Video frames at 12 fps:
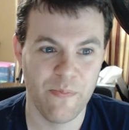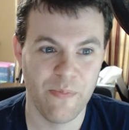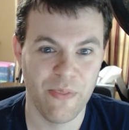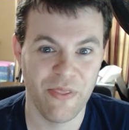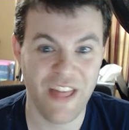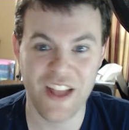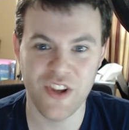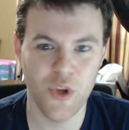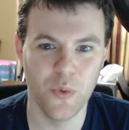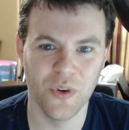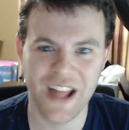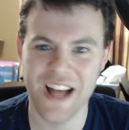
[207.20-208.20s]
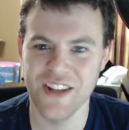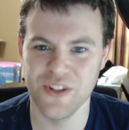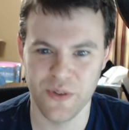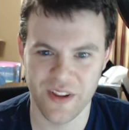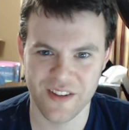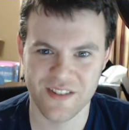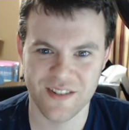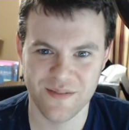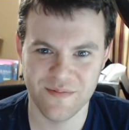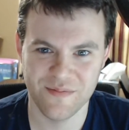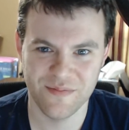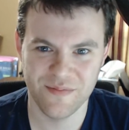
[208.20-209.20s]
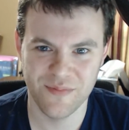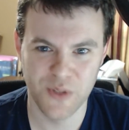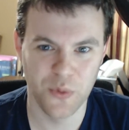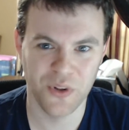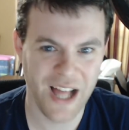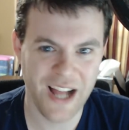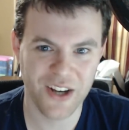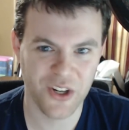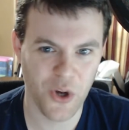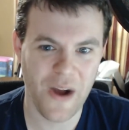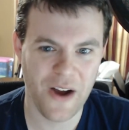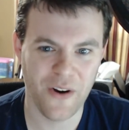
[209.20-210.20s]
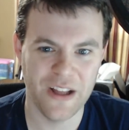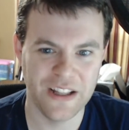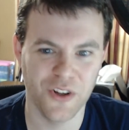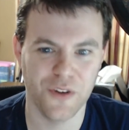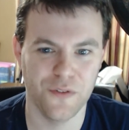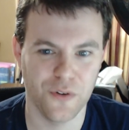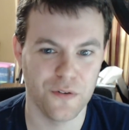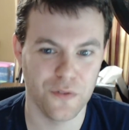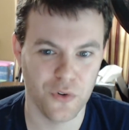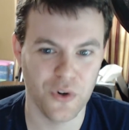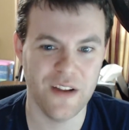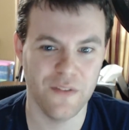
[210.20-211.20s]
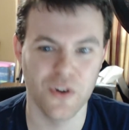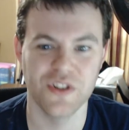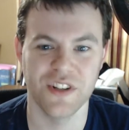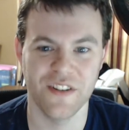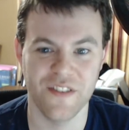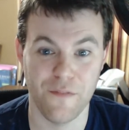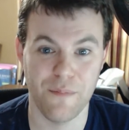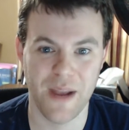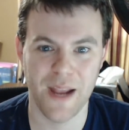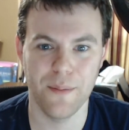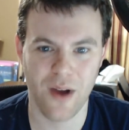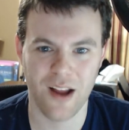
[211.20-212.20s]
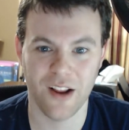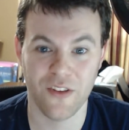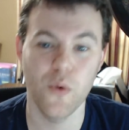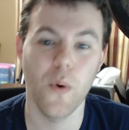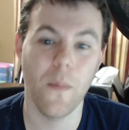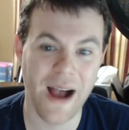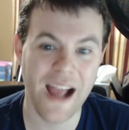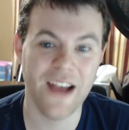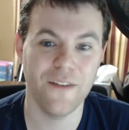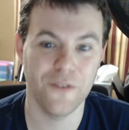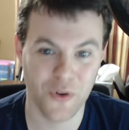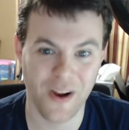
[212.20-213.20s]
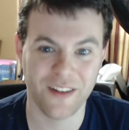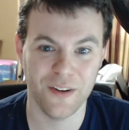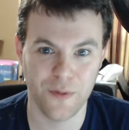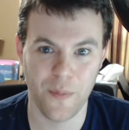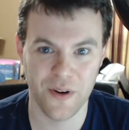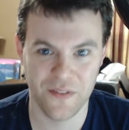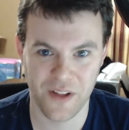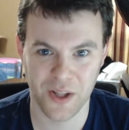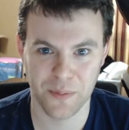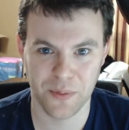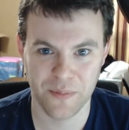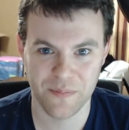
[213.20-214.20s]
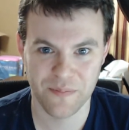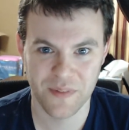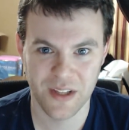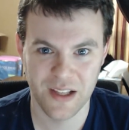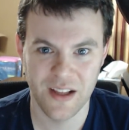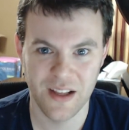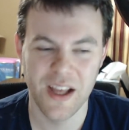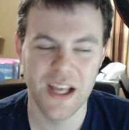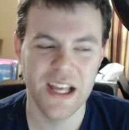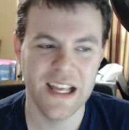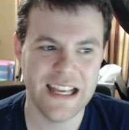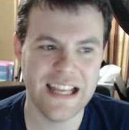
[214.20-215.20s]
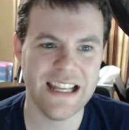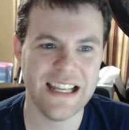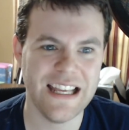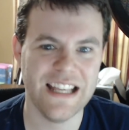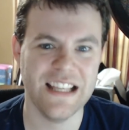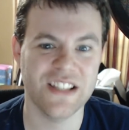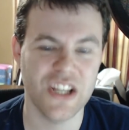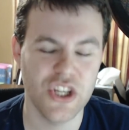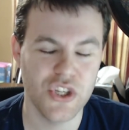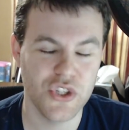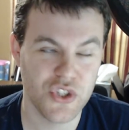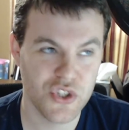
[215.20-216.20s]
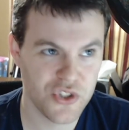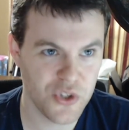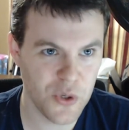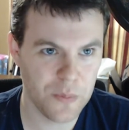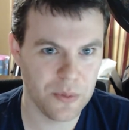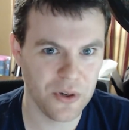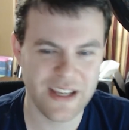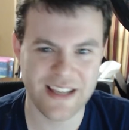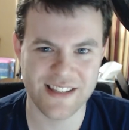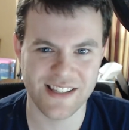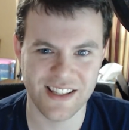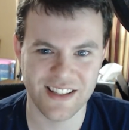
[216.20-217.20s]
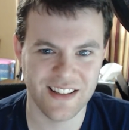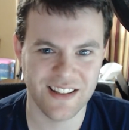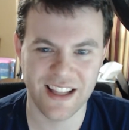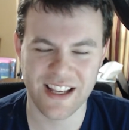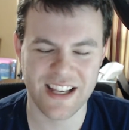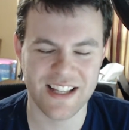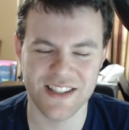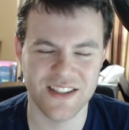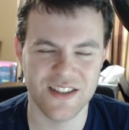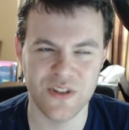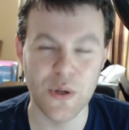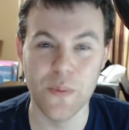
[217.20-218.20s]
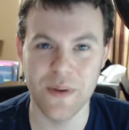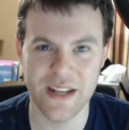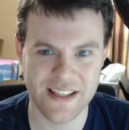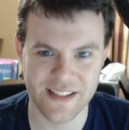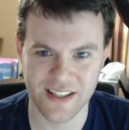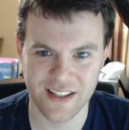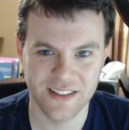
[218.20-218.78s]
then you will not do this. You will not go out and look for free versions of paid products. You will buy it directly from the developer. It is super easy. Like, it's stupid easy.